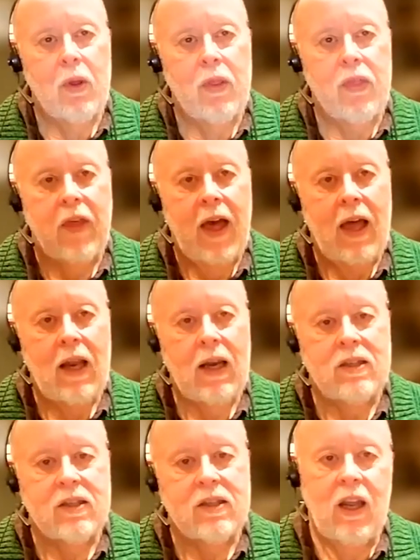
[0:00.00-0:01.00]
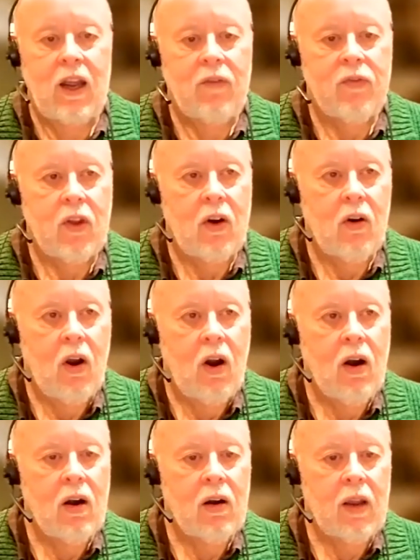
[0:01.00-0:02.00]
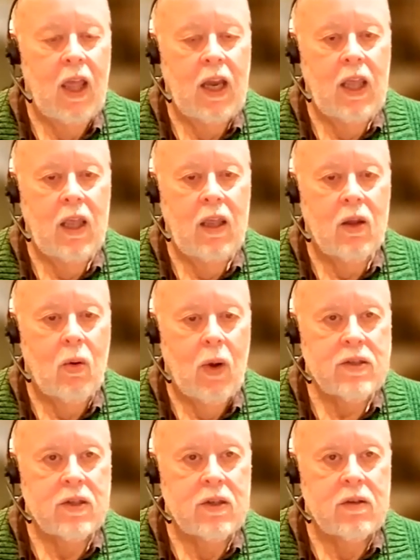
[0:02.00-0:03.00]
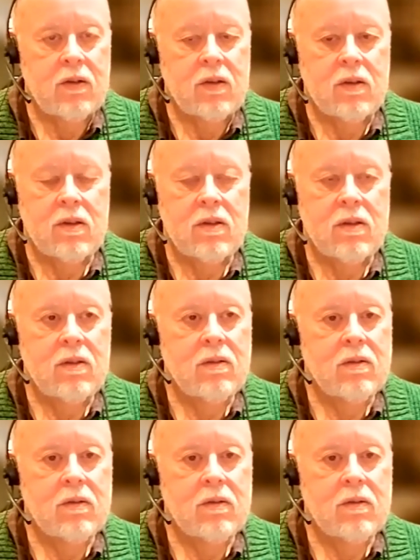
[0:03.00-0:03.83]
with that, let's see if there are any questions.